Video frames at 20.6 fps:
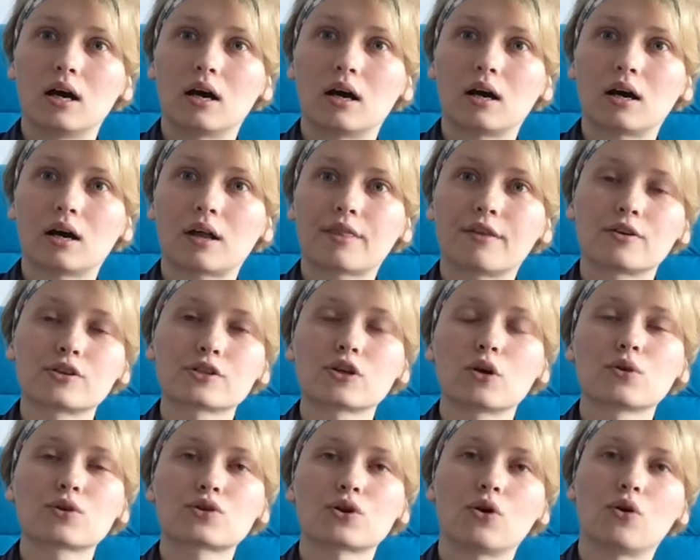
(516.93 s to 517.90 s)
uh, there's
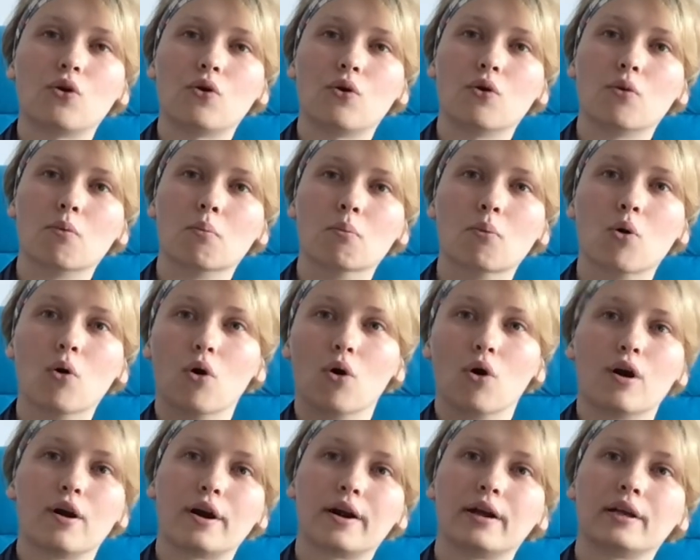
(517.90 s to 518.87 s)
also
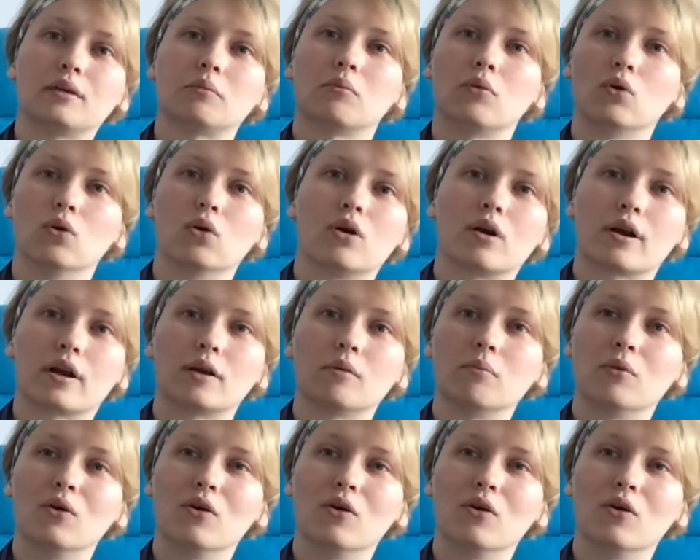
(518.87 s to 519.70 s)
more and more and